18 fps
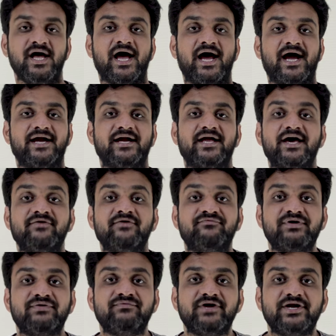And
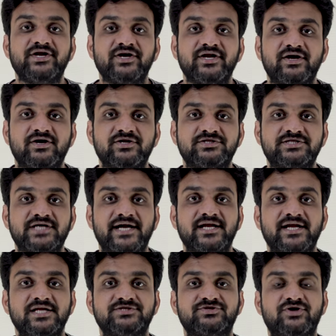every video in our
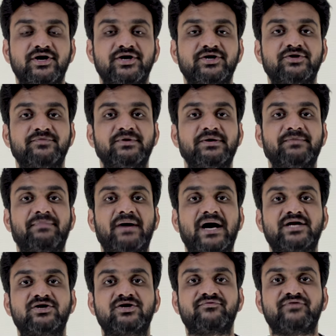channel is going to be a
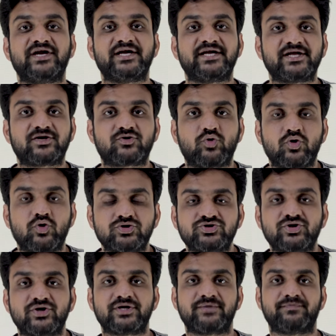part of entire course
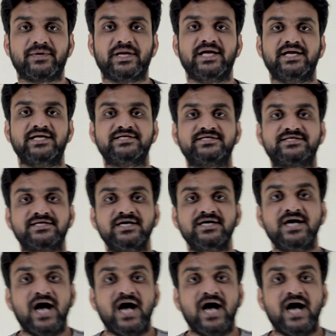or a playlist.